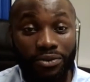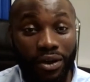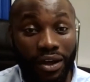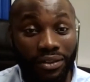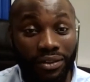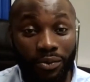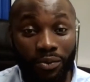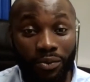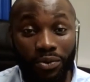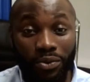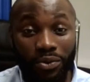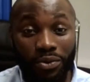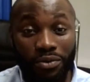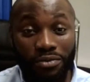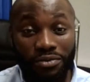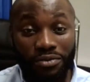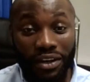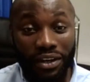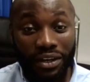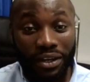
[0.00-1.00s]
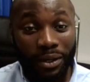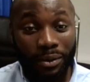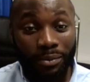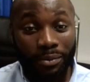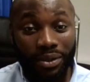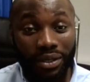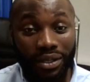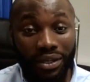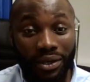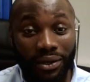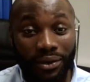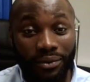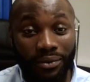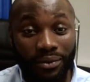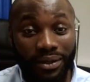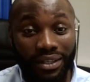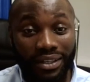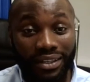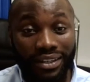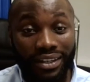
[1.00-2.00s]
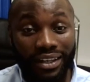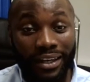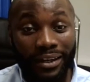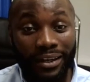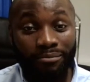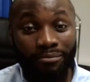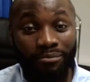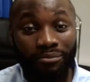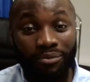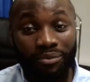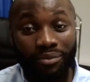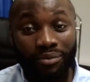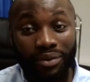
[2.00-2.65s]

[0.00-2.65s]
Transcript: I think we're all fed up, you know, and